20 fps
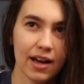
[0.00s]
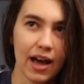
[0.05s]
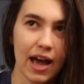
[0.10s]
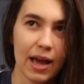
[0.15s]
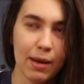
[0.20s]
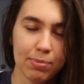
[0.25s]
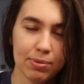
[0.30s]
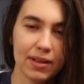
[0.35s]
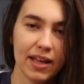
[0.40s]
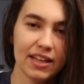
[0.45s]

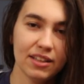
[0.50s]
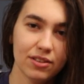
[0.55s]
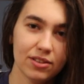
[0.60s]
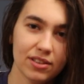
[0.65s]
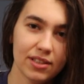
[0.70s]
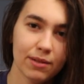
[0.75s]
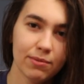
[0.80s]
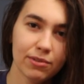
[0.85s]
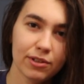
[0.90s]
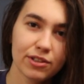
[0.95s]
I applied to
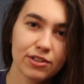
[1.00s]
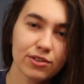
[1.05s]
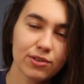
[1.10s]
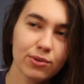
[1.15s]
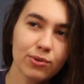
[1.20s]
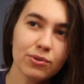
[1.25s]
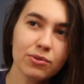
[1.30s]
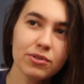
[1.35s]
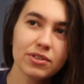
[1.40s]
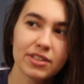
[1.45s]
several
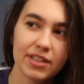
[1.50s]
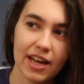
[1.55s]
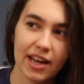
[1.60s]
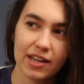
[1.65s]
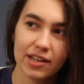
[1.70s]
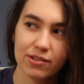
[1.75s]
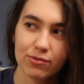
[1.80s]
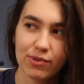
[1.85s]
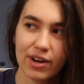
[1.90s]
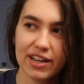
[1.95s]
schools
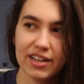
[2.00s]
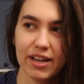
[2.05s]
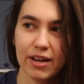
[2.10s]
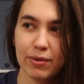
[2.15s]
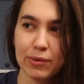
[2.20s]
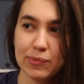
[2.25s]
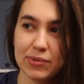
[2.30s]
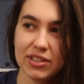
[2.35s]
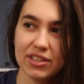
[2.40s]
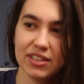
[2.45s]
and right now
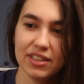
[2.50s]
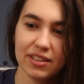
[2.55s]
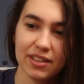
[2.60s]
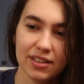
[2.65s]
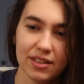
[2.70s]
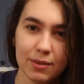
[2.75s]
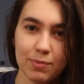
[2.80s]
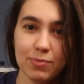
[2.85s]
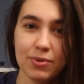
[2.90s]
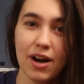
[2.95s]
I'm still
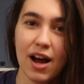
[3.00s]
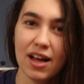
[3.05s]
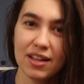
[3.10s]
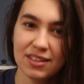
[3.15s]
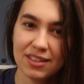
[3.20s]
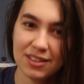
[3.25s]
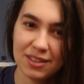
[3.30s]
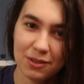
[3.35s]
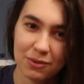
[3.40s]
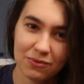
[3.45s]
in the
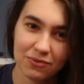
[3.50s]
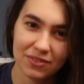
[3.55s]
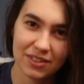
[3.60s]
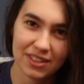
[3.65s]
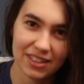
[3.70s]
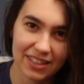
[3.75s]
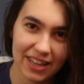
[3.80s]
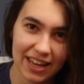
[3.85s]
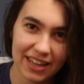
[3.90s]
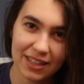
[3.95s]
process of
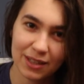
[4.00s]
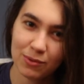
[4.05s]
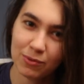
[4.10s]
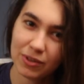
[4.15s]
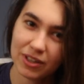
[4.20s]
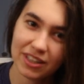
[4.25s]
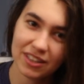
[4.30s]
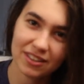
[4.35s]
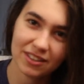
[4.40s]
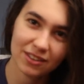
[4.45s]
deciding
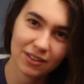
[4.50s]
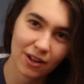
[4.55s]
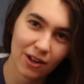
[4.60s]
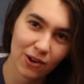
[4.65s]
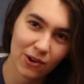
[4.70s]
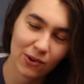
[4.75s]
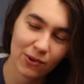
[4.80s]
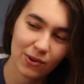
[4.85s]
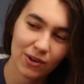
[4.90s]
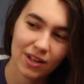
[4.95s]
where to
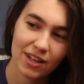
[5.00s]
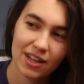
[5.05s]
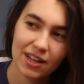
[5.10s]
go.